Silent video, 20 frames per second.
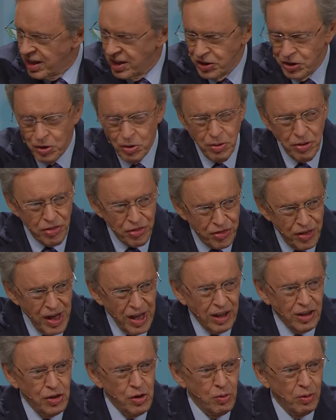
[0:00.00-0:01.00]
You
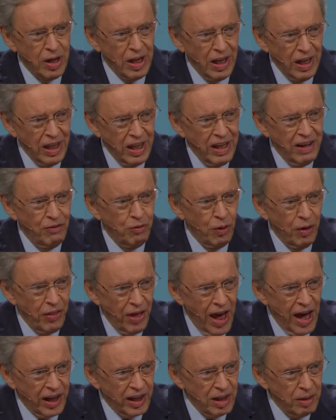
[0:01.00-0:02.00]
think you can live
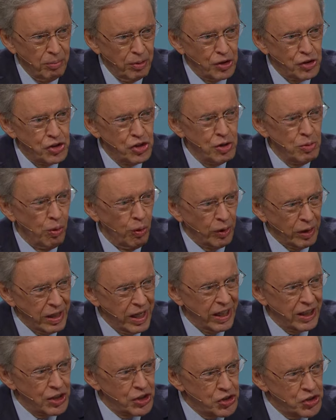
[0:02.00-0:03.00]
without it, but you will
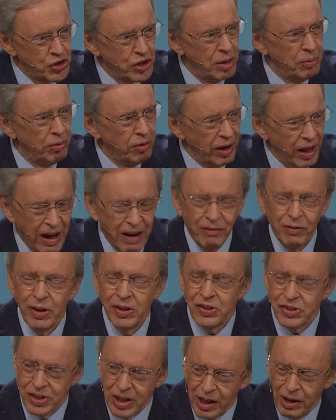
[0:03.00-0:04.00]
get in trouble every
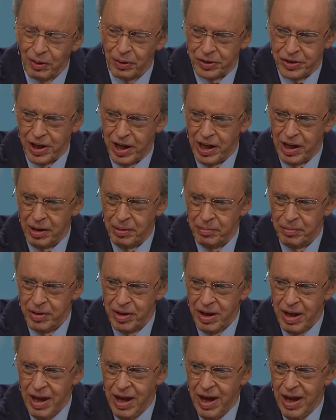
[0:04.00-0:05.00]
single time.
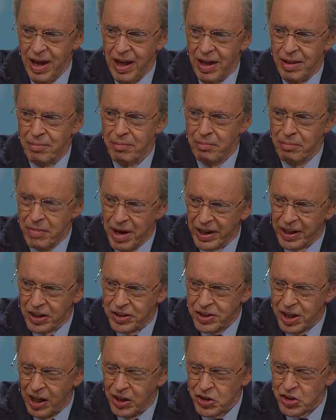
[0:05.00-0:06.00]

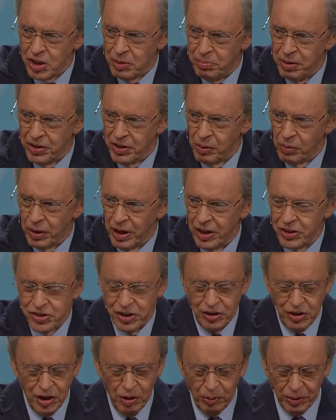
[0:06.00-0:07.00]
Meditation upon the Word.
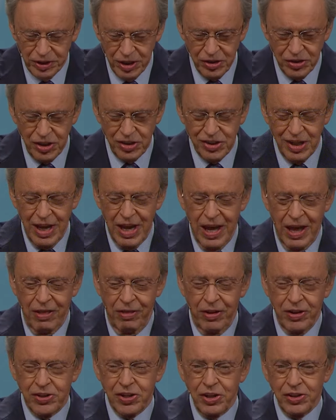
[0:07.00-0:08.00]
Listen, you know what this is?
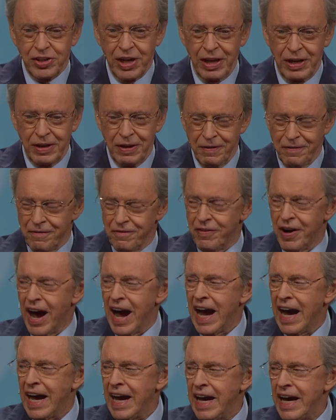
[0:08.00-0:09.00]
This is a
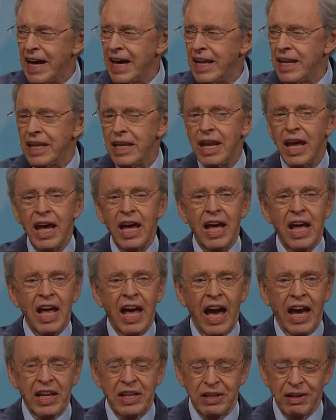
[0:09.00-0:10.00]
divine,
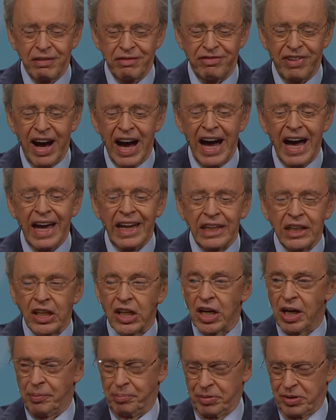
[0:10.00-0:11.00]
a divine
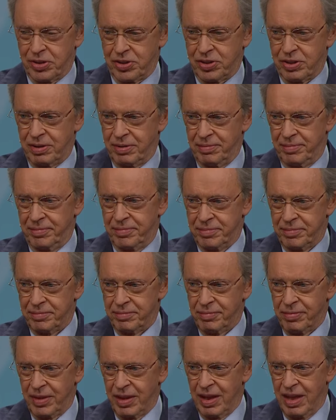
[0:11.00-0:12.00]
compass
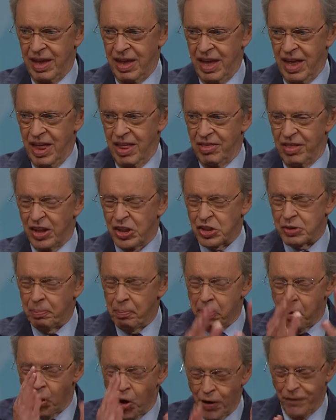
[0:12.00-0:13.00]
that's
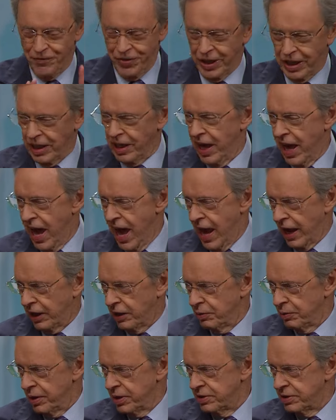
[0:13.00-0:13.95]
perfectly accurate.